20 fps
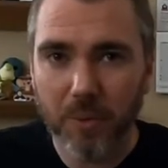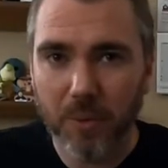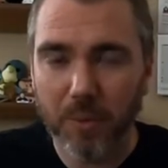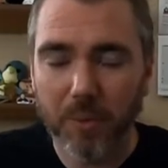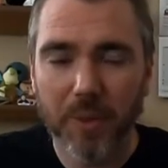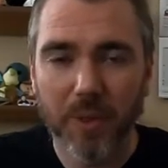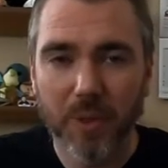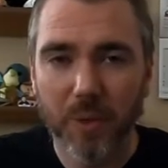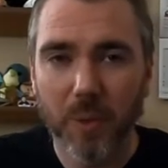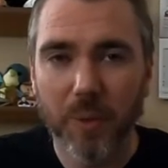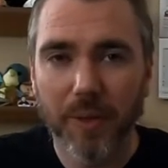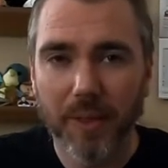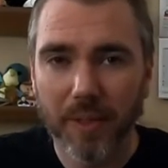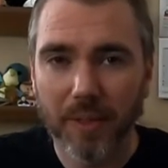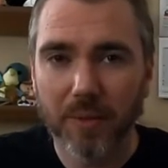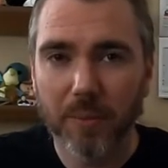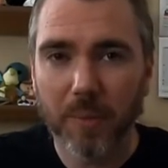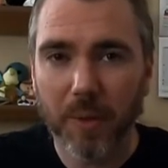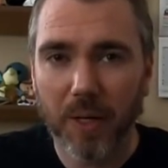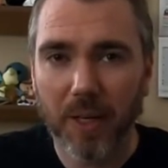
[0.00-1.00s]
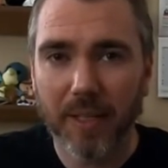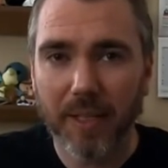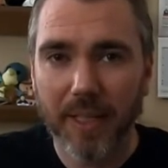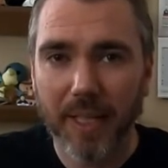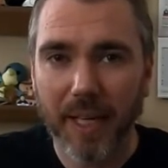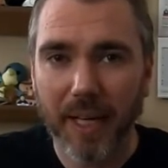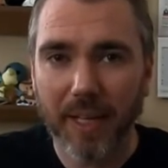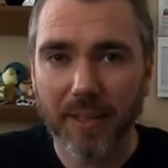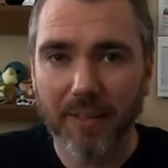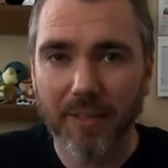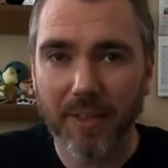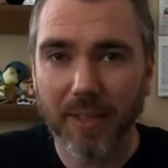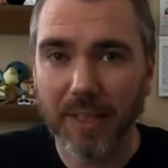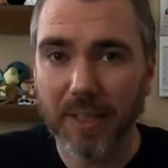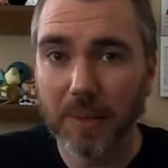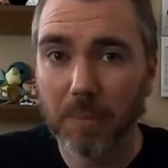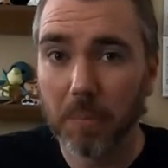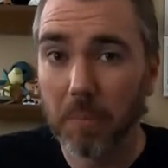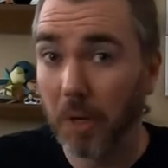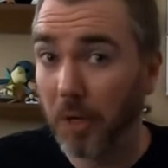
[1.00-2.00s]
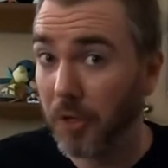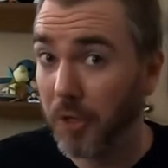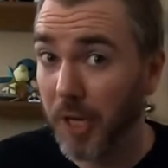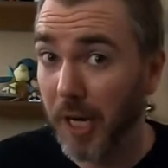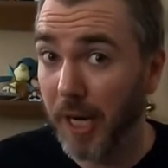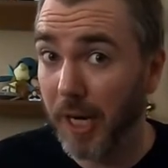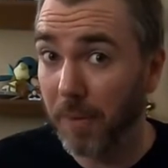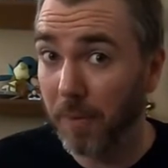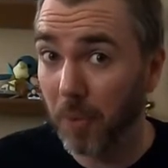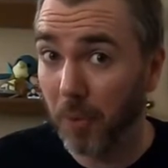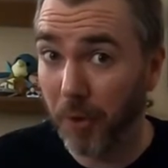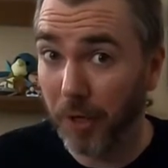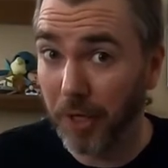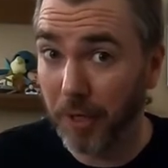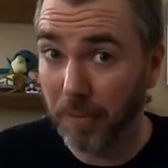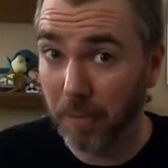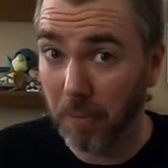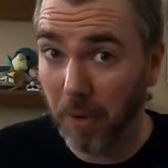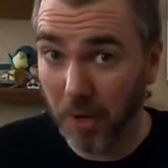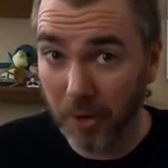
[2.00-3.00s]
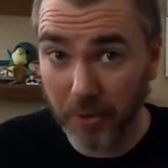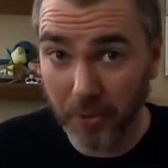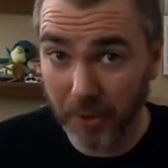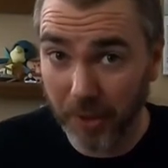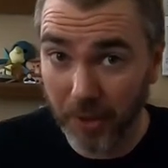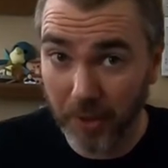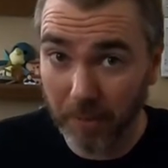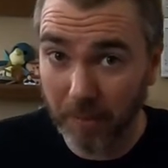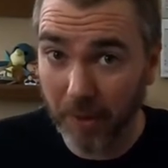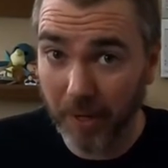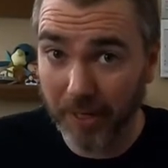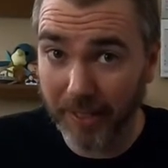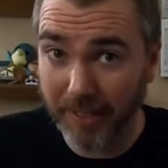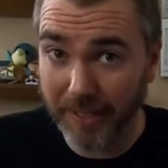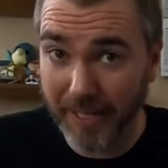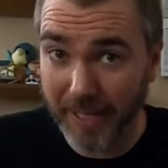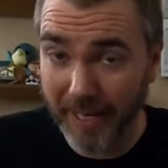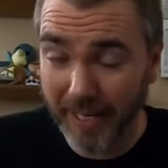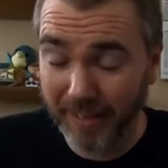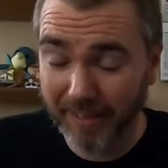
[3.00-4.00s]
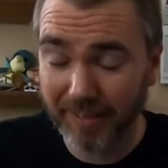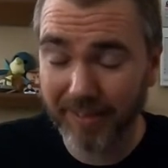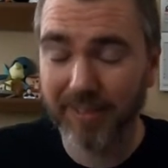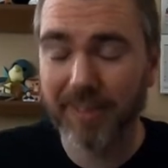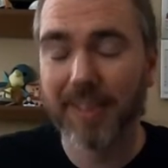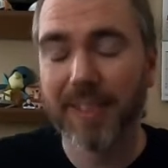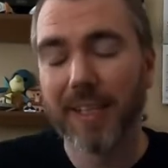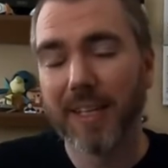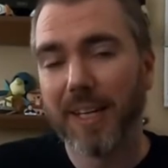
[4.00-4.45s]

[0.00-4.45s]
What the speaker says: we've been doing this podcast, the Monday Morning Monorail podcast.